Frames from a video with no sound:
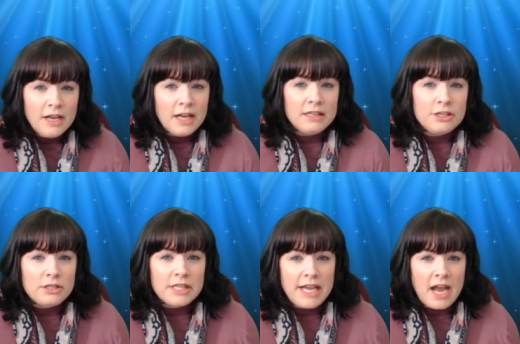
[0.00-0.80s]
I
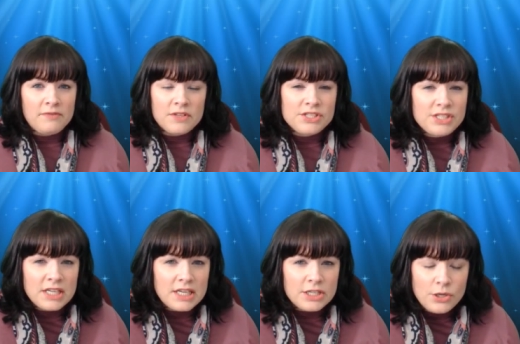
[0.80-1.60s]
literally have to
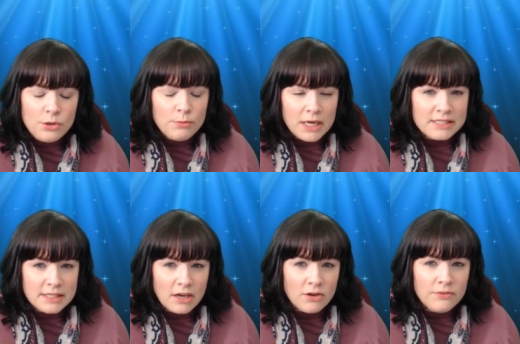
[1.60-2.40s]
send it to
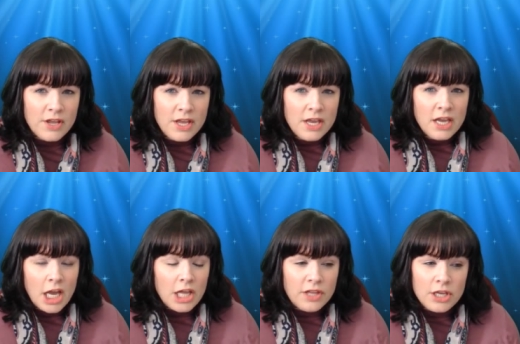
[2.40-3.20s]
myself
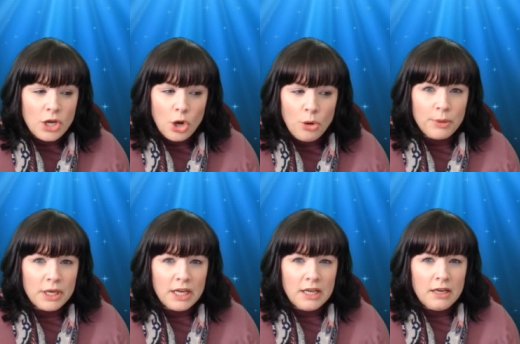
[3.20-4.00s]
and then
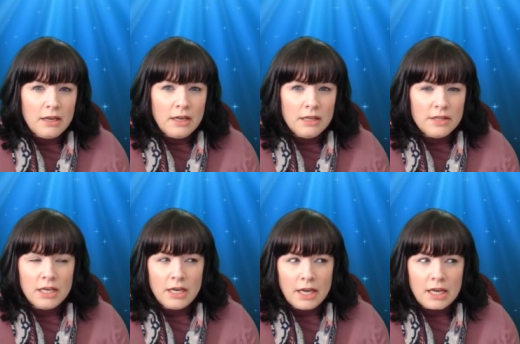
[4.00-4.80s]
open it, and
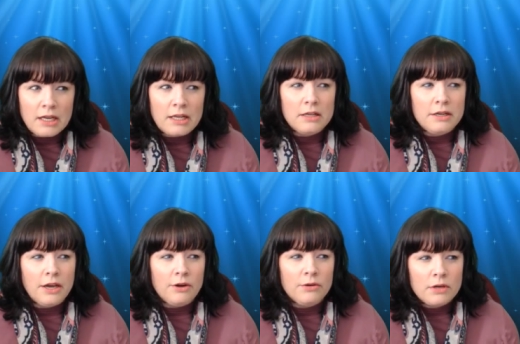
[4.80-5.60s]
then I can, you
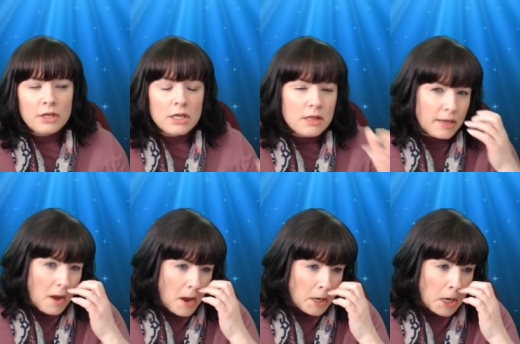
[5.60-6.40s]
know, click
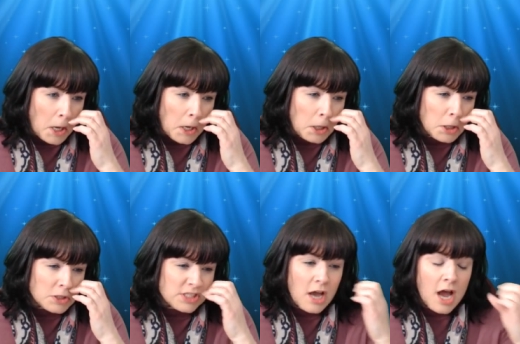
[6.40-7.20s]
on it, and
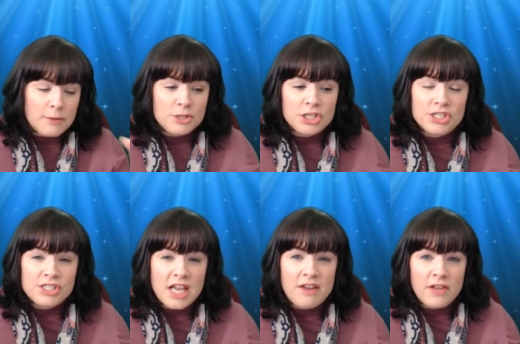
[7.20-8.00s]
there's the option to
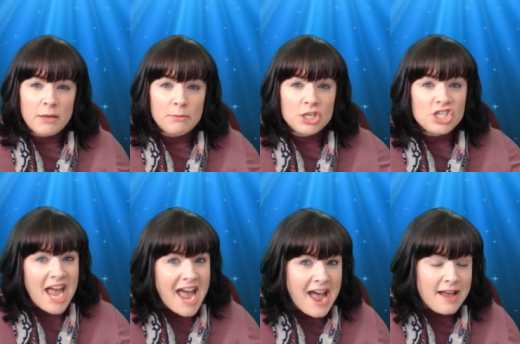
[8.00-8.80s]
save image
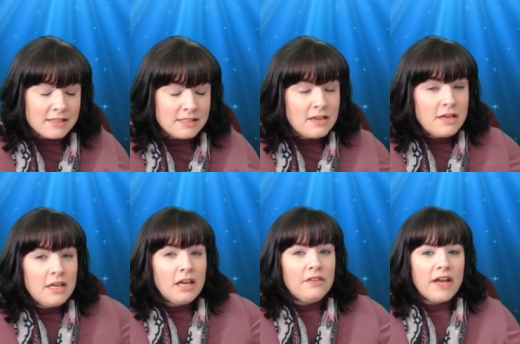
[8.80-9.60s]
as,
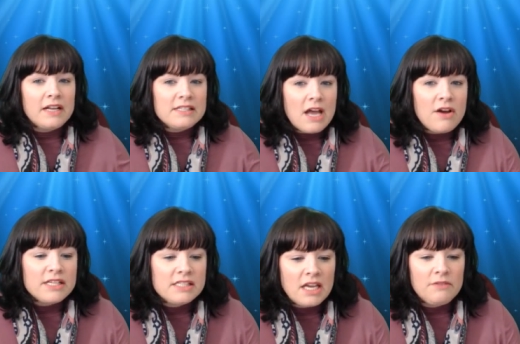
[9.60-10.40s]
and that's how I
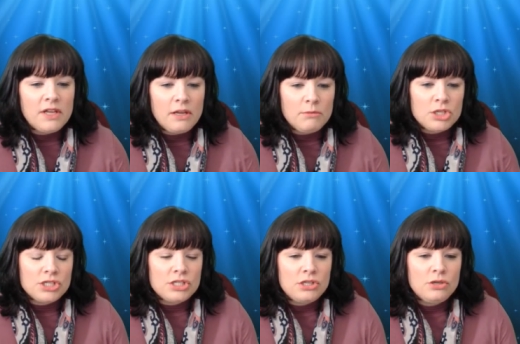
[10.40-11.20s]
save the
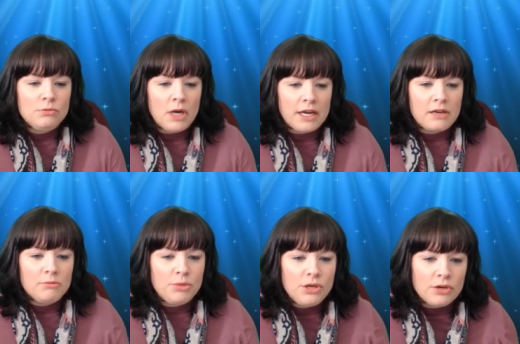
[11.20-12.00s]
images to my
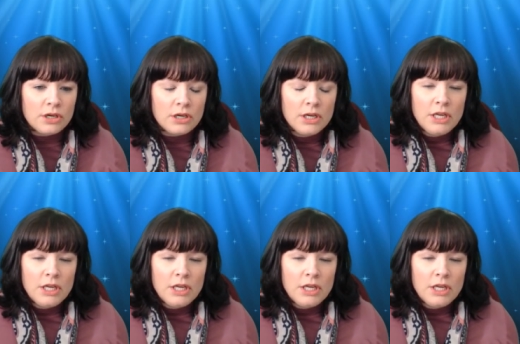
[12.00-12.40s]
computer.